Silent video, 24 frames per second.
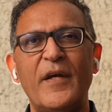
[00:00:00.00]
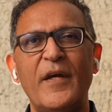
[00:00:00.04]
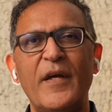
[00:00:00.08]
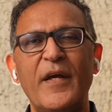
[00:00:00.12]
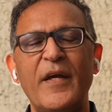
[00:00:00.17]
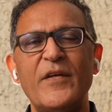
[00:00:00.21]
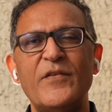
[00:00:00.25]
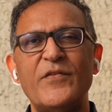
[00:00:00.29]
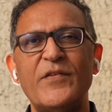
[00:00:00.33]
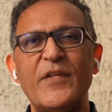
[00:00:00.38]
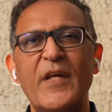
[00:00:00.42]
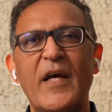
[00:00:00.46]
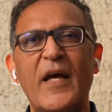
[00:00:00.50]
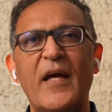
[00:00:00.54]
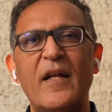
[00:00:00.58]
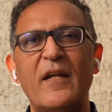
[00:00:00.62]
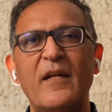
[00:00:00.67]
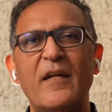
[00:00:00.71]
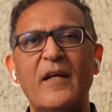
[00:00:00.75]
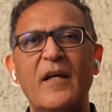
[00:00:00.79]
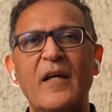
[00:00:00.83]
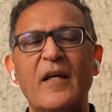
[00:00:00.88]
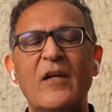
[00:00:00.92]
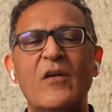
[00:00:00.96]
is
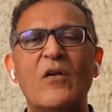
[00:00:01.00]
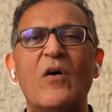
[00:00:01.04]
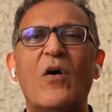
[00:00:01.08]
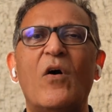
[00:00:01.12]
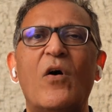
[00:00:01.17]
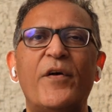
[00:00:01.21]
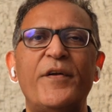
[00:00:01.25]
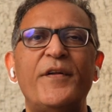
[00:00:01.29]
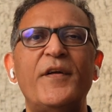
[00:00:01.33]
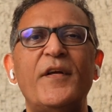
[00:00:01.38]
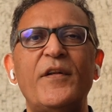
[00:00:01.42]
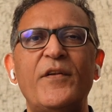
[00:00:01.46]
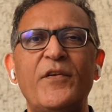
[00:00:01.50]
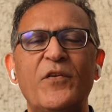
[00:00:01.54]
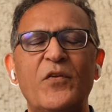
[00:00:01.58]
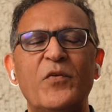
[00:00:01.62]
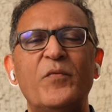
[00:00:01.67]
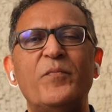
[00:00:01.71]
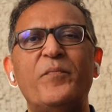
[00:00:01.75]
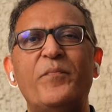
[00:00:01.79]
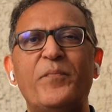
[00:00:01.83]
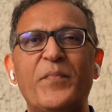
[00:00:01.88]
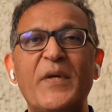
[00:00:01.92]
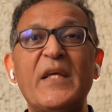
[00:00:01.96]
that in order
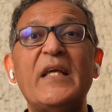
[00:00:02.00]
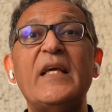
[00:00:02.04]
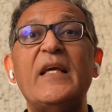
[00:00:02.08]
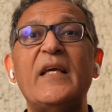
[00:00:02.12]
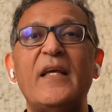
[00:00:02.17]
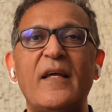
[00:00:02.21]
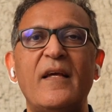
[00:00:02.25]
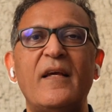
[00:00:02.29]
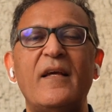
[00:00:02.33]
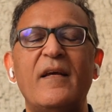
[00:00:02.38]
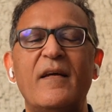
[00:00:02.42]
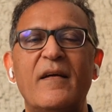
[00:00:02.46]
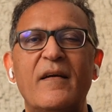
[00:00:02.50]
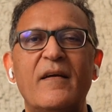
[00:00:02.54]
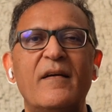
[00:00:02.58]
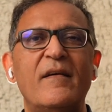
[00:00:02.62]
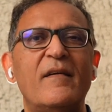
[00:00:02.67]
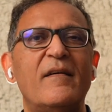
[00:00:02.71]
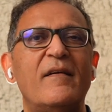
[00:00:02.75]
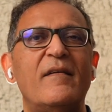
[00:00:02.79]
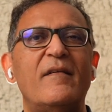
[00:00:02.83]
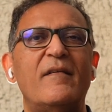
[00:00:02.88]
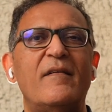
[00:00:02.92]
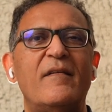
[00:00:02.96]
to be
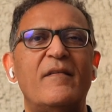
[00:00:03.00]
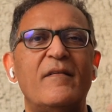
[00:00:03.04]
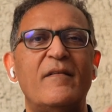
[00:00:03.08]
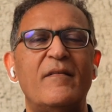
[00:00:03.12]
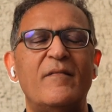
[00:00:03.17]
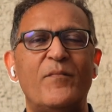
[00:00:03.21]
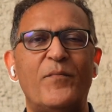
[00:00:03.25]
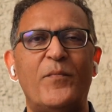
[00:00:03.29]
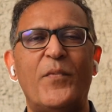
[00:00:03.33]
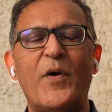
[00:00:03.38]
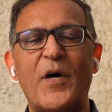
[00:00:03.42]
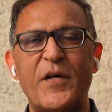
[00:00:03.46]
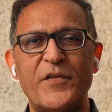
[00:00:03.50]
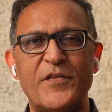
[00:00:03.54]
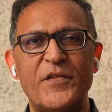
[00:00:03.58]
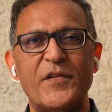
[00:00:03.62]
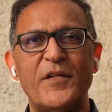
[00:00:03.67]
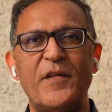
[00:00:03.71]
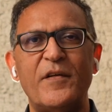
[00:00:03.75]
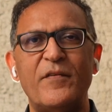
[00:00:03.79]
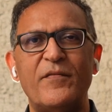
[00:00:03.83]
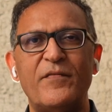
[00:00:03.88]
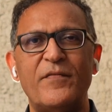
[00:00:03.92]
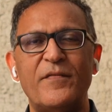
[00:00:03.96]

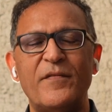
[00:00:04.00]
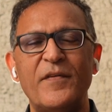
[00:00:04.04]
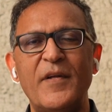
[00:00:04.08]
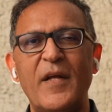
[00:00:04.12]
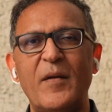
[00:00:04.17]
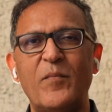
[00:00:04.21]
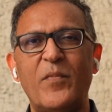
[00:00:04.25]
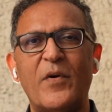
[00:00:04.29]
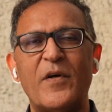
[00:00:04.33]
positive, net